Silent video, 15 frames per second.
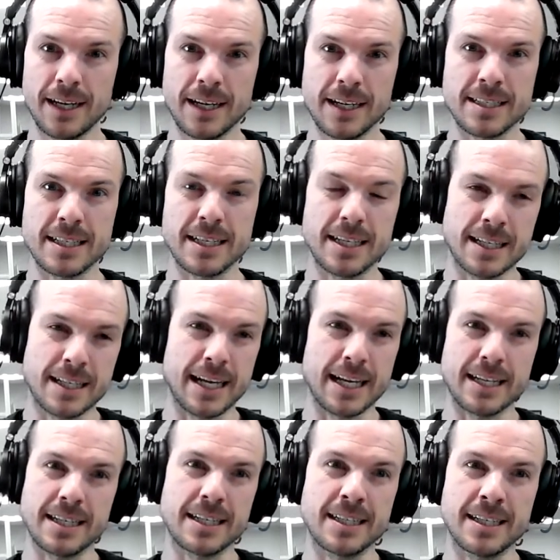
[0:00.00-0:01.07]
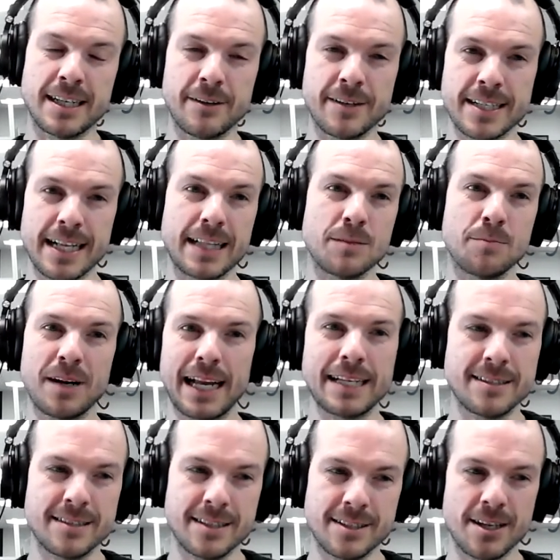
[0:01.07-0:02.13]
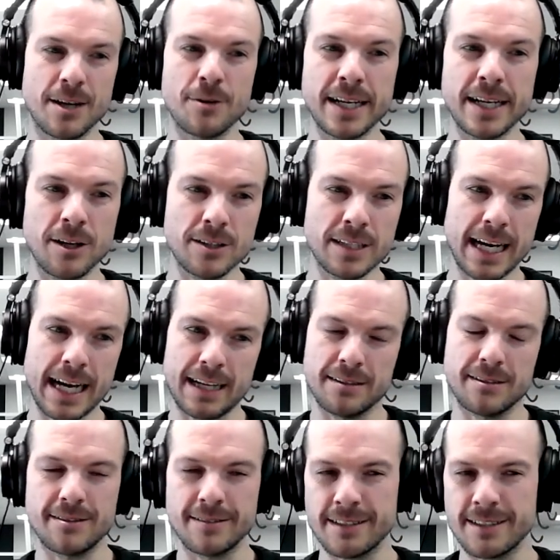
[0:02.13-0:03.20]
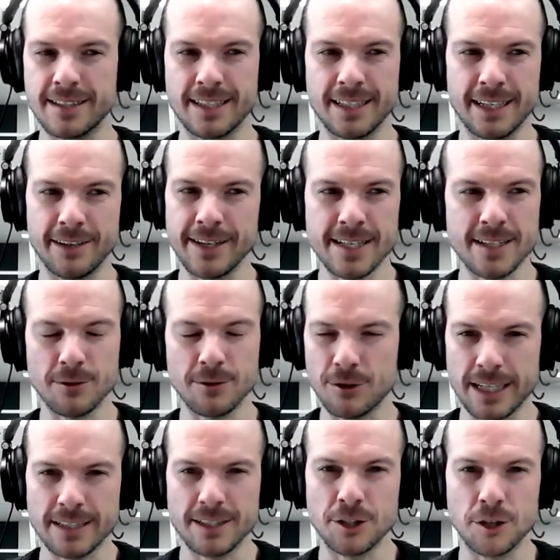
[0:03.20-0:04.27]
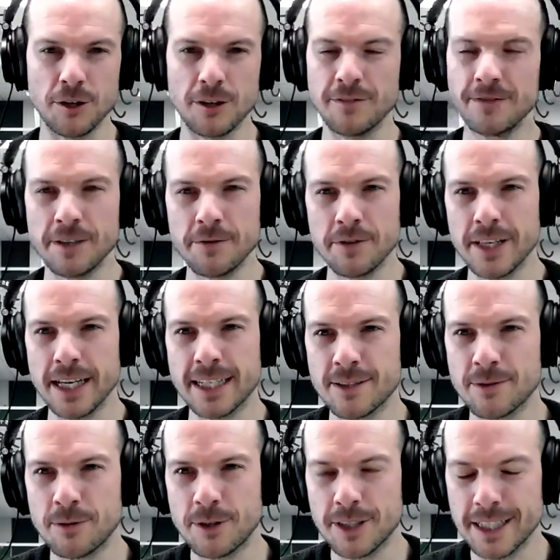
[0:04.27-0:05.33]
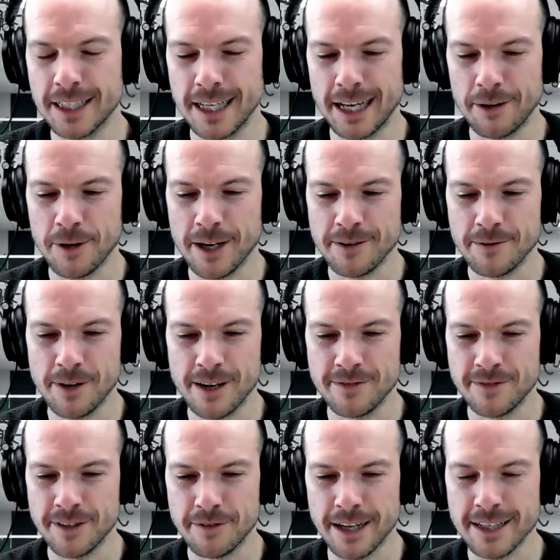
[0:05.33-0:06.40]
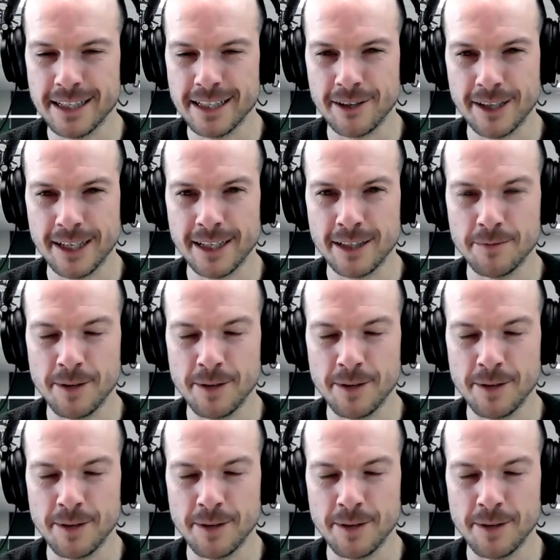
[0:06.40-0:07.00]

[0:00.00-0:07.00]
is and that, uh, you know is that the plan to zone in on that or is you know you're still trying to juggle a few things what yeah where where have you rested on it at the